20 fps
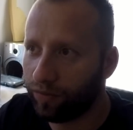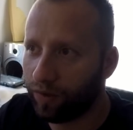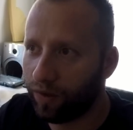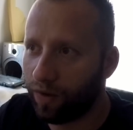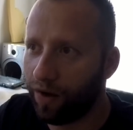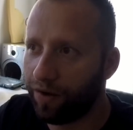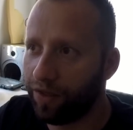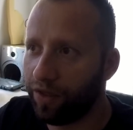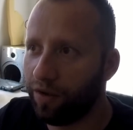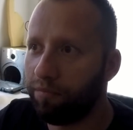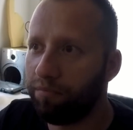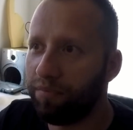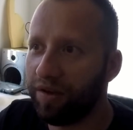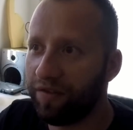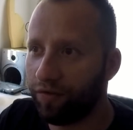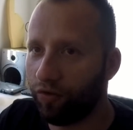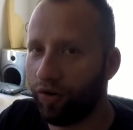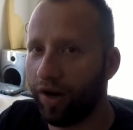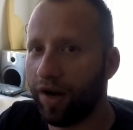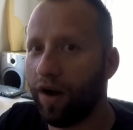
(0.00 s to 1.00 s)
kind of
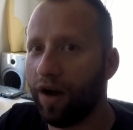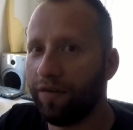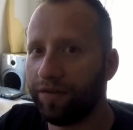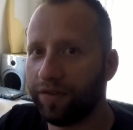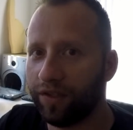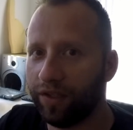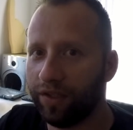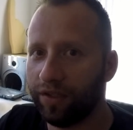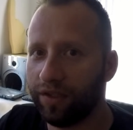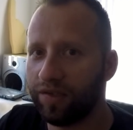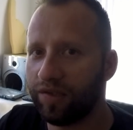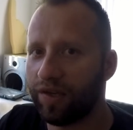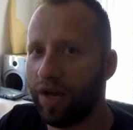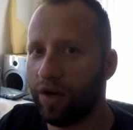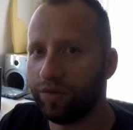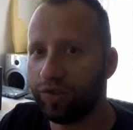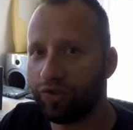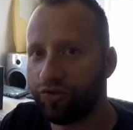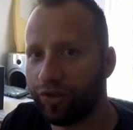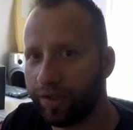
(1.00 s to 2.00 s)
before and after the
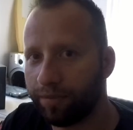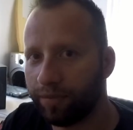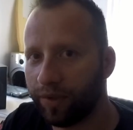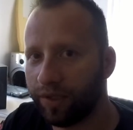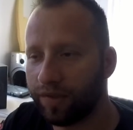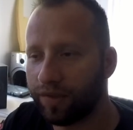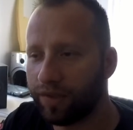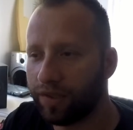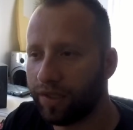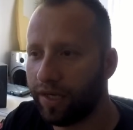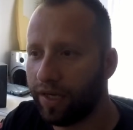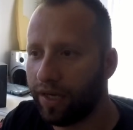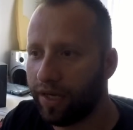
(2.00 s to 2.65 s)
sound treatment,